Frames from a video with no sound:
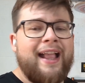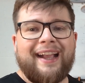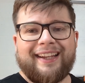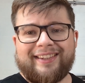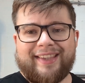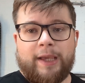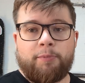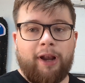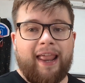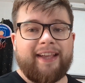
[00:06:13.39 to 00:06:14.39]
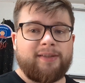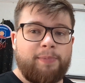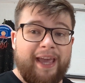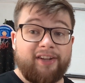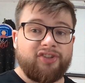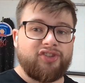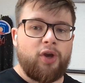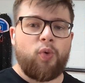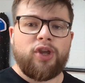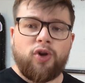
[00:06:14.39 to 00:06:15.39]
It is the plate pinch. So
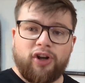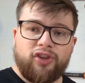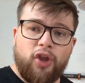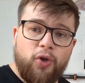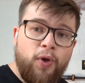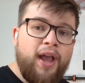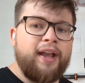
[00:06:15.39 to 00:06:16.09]
what you've got to do